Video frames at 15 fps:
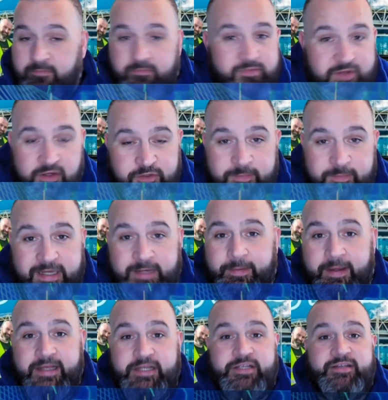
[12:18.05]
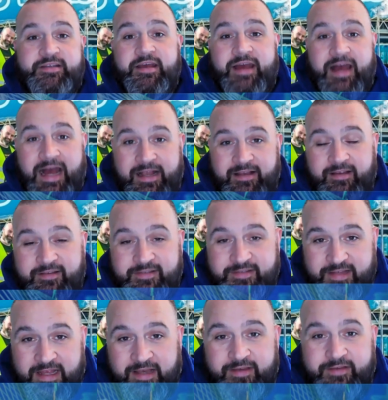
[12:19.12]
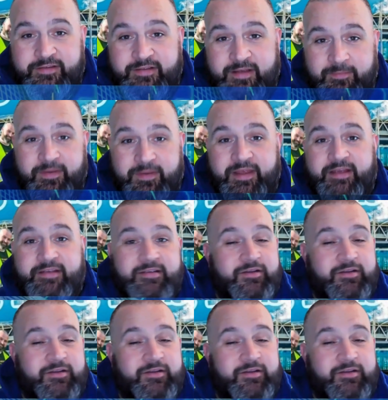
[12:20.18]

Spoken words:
social media pages and send us some of this,